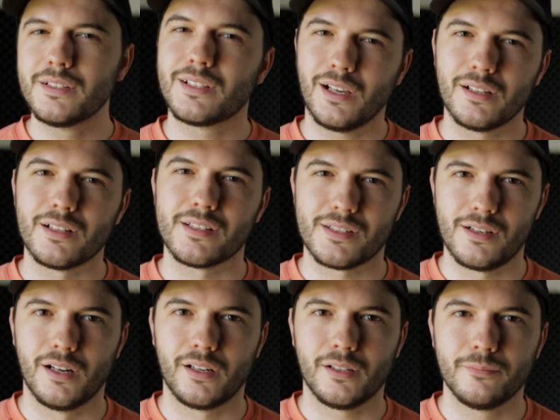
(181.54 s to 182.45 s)
kind of
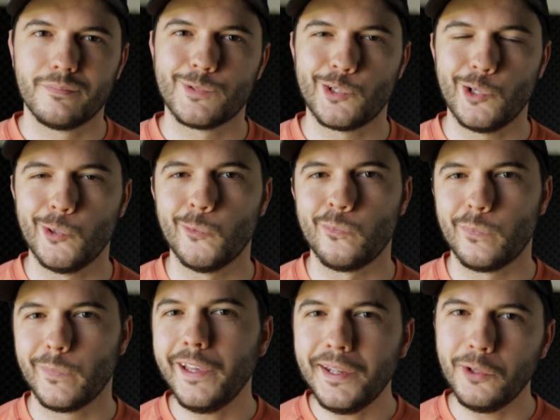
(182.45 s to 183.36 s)
suck. So
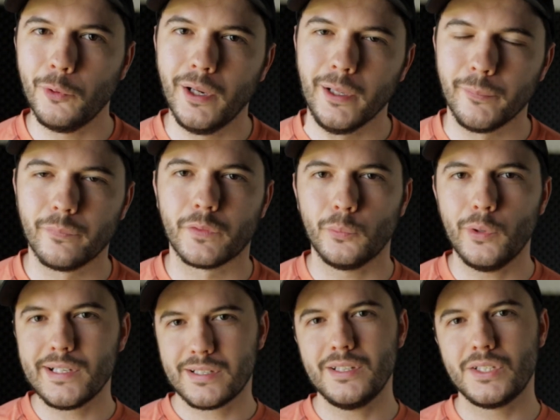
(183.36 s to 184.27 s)
anyway, the
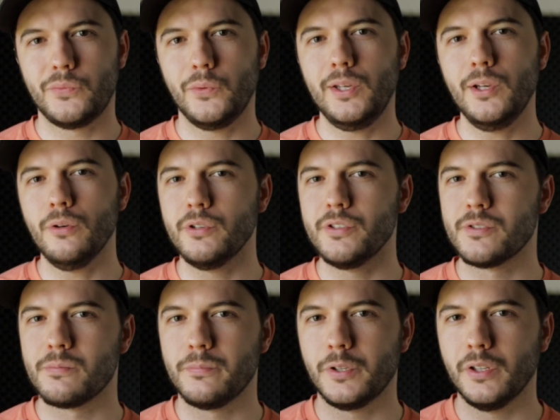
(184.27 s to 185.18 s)
rest of this video is
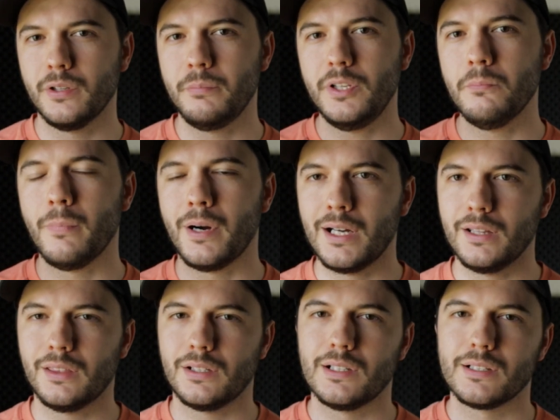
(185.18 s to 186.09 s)
going to be my
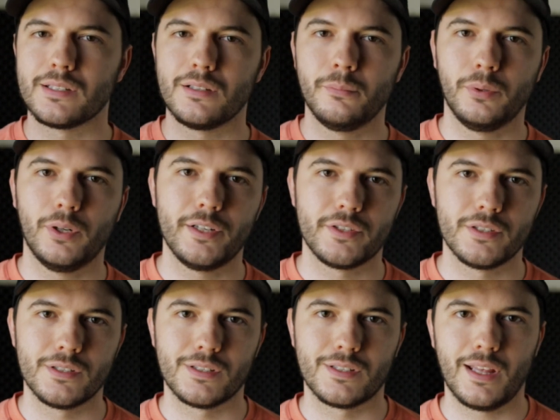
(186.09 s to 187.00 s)
thoughts and
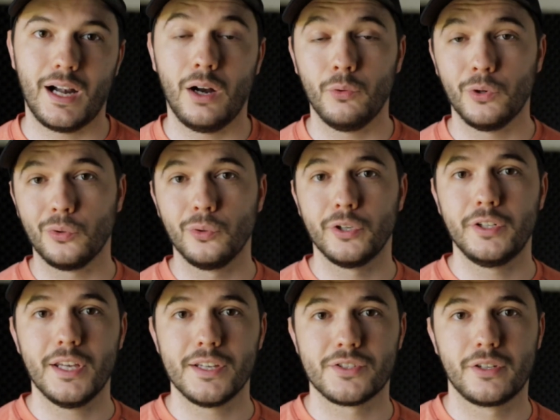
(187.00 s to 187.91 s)
impressions that I recorded
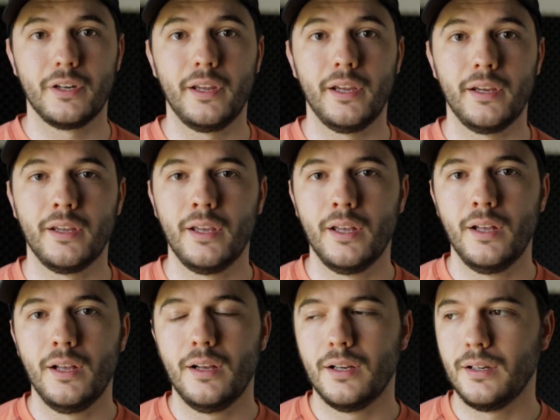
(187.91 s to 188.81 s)
yesterday.
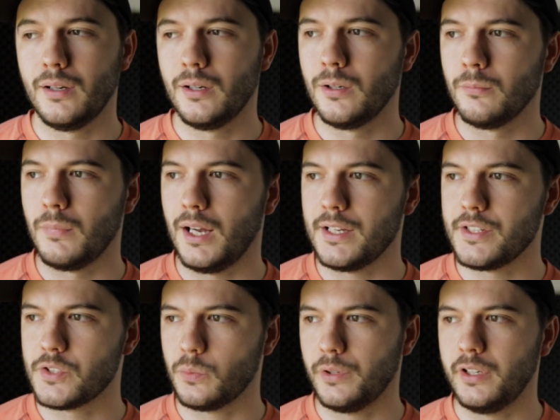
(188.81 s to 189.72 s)
I
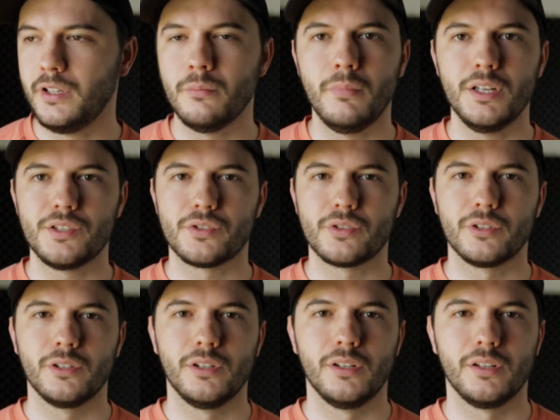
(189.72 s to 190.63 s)
just wanted to make
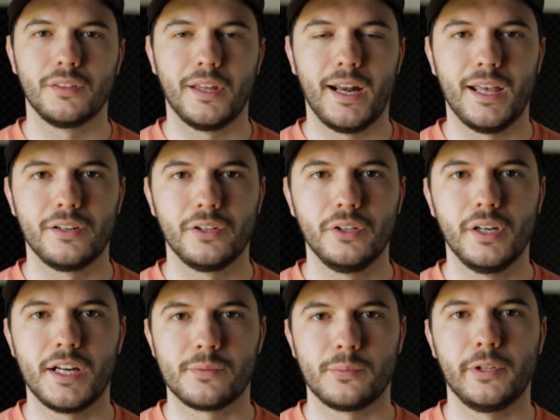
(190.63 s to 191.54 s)
sure that I had a good
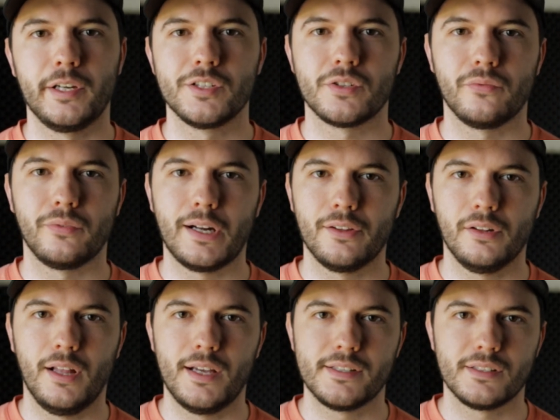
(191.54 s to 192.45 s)
explanation for how the
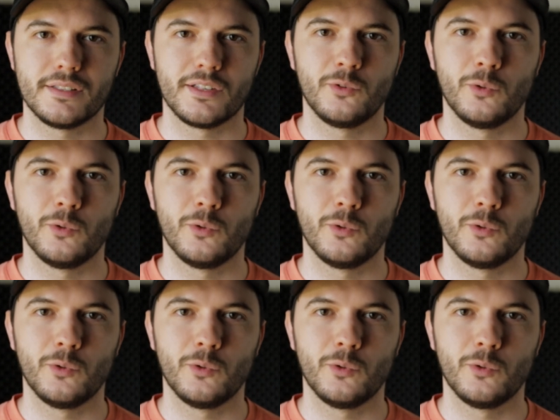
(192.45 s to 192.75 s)
licensing